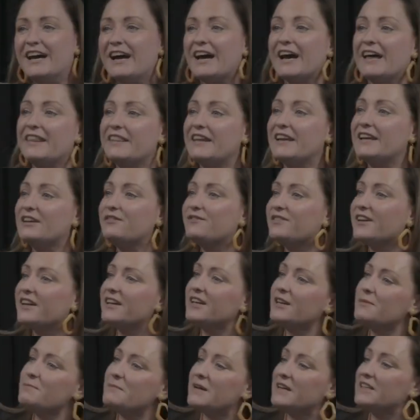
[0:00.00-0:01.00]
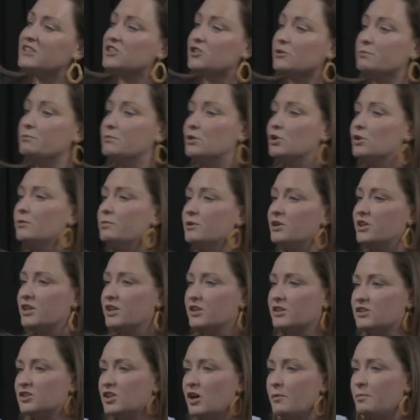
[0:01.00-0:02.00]
And then if they can make some more money
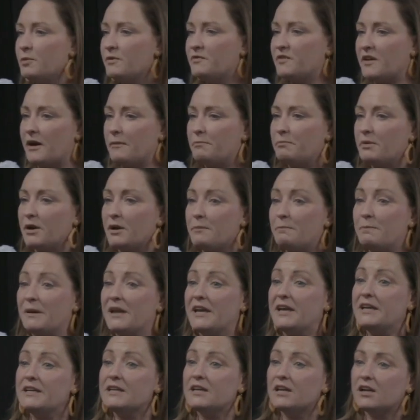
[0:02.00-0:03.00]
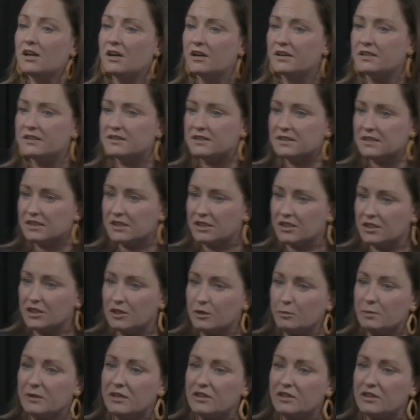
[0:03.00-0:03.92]
on top of that by penalising you,